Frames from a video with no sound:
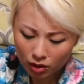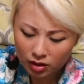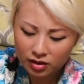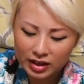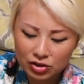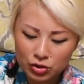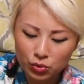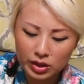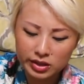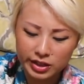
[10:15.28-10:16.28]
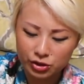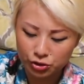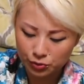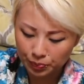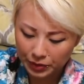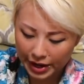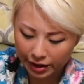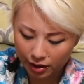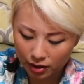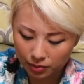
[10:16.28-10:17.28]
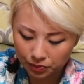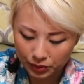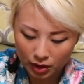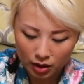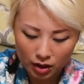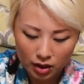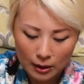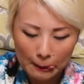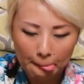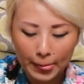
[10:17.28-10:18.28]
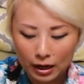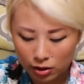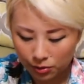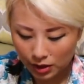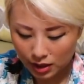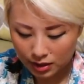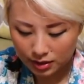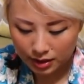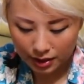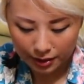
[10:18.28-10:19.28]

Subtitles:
And there's actually one dish that Koreans